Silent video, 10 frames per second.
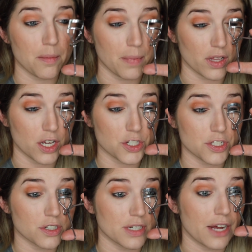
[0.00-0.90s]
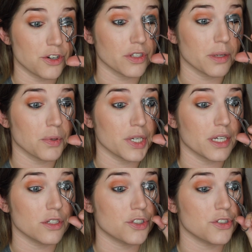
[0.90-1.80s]
My lashes are naturally
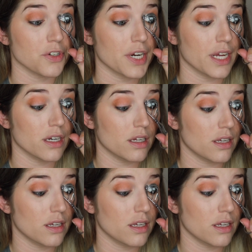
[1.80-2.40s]
pretty straight.